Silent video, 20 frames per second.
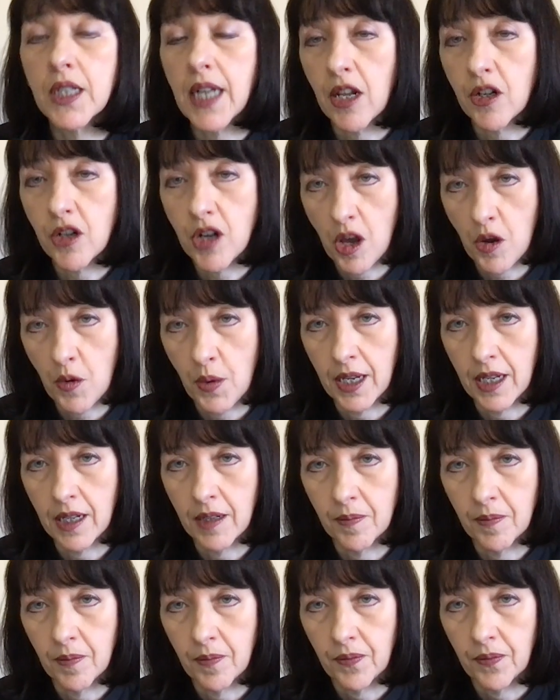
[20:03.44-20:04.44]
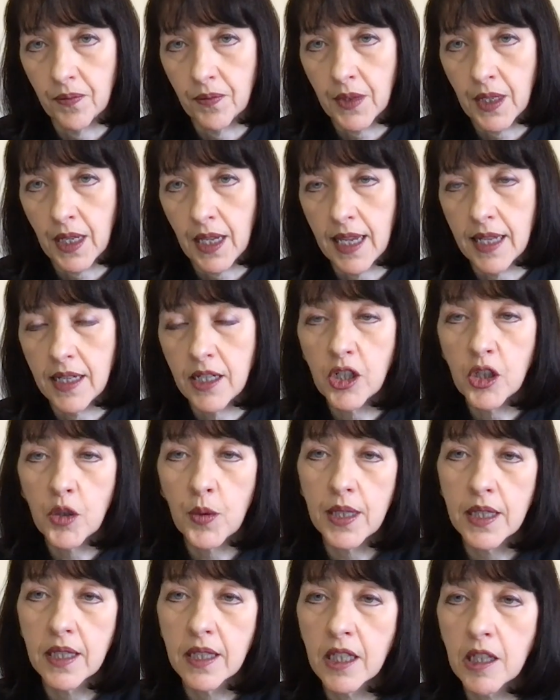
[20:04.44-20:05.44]
our knowing, into
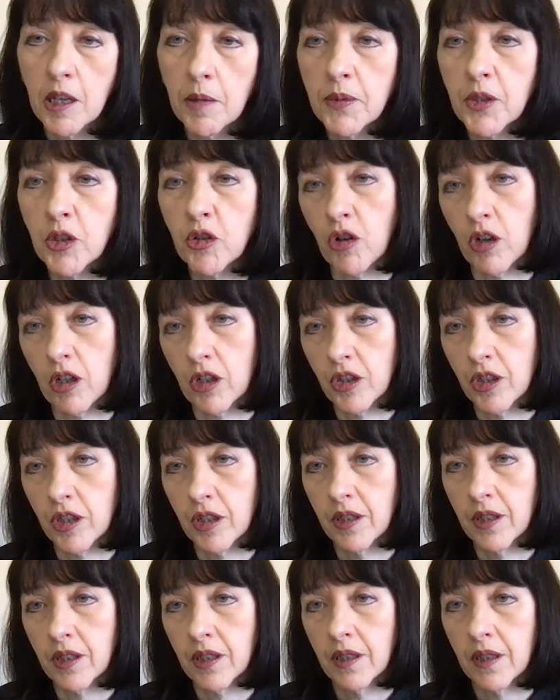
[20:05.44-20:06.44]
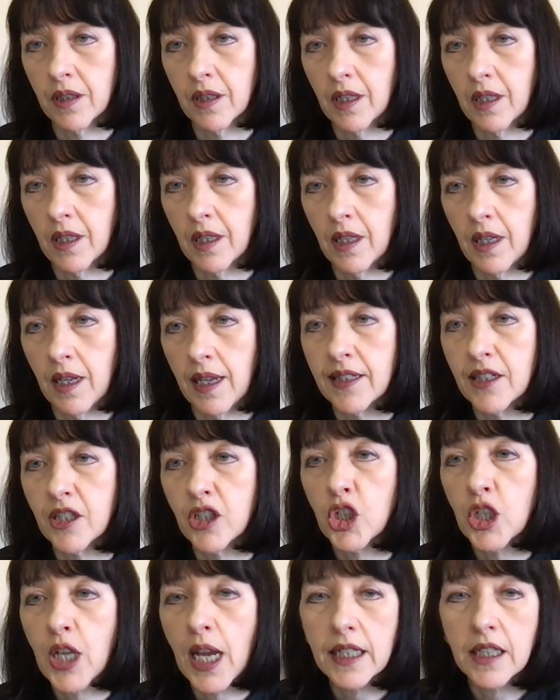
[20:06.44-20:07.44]
its substructures, its
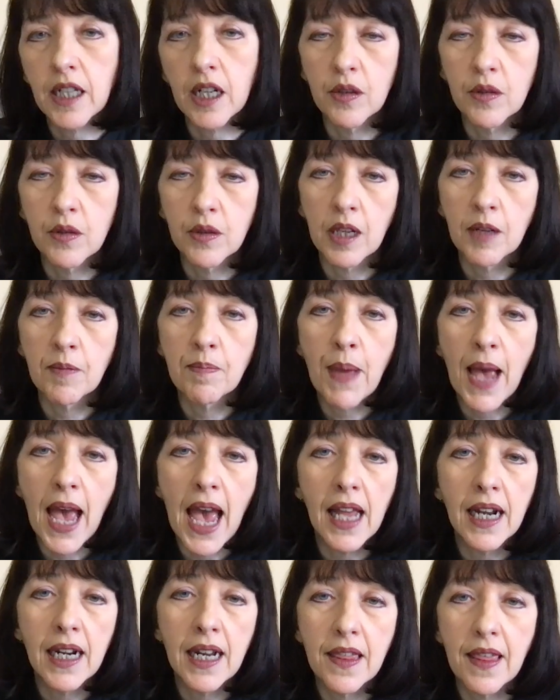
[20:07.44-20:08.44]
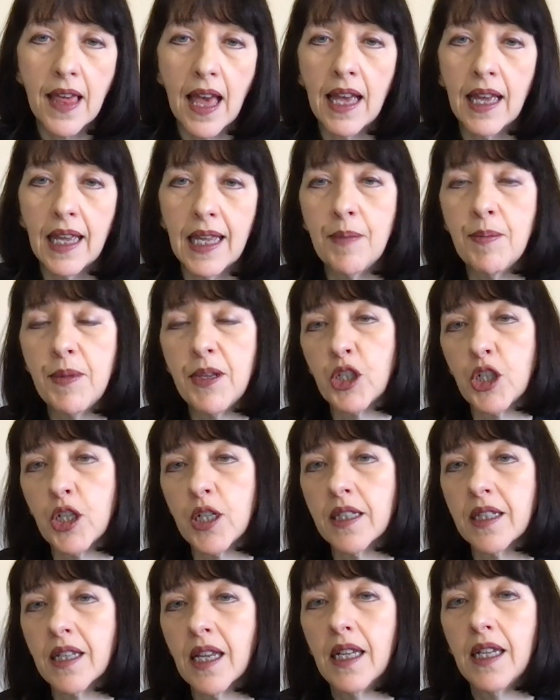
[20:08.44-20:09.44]
shadows and barely there
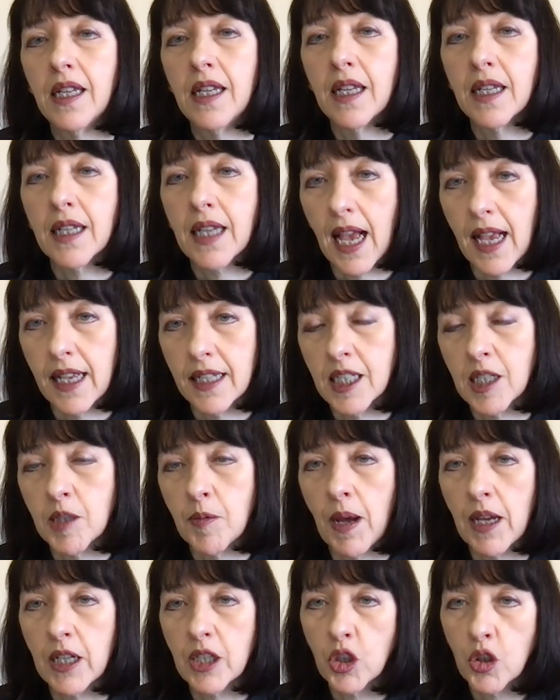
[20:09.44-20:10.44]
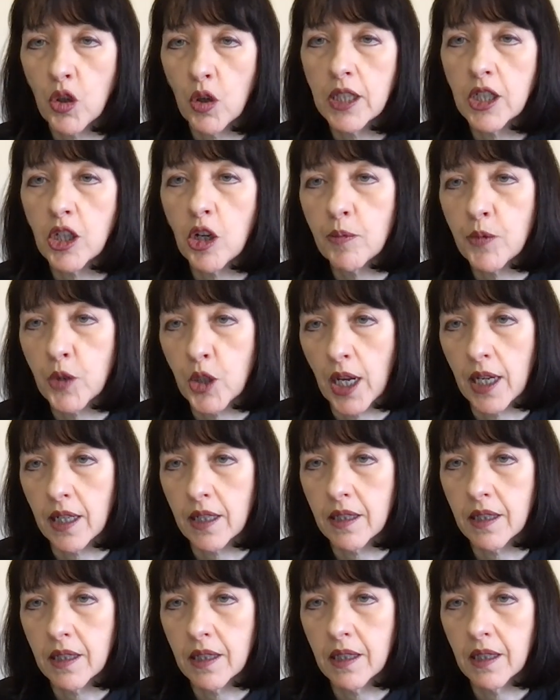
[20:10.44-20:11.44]
images cast by solid
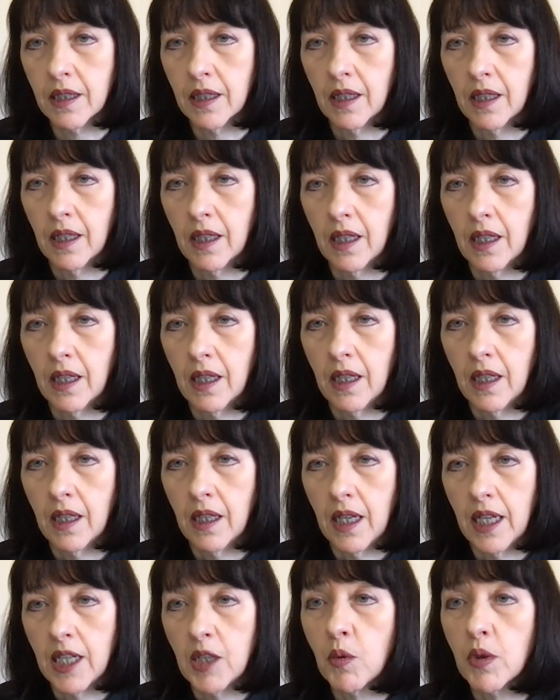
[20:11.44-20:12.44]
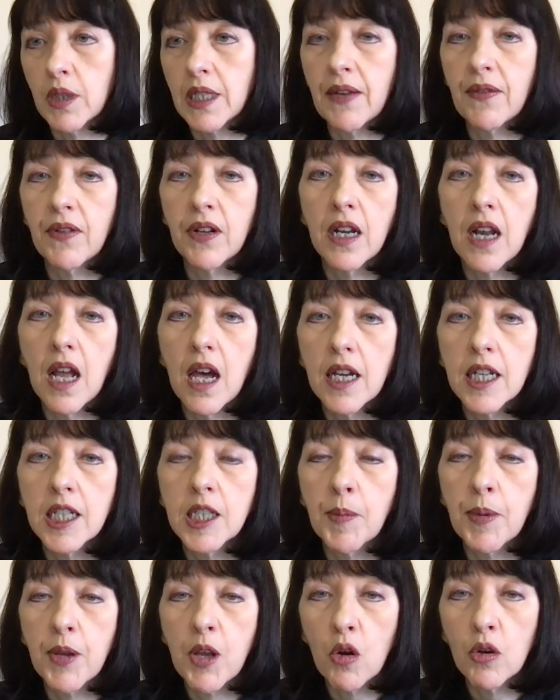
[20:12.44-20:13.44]
objects, in whatever
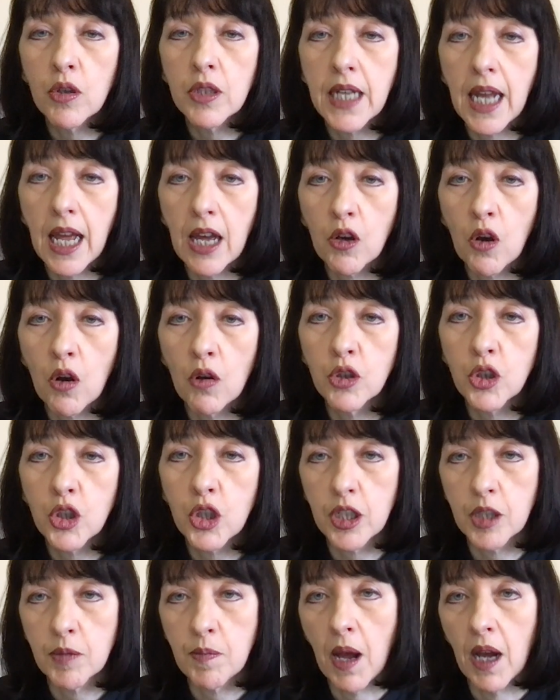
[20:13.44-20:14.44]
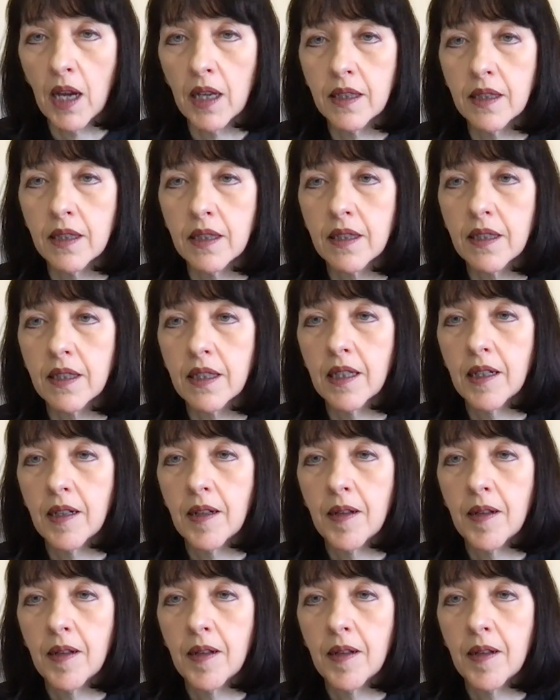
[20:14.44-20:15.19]
lies beyond our conscious minds,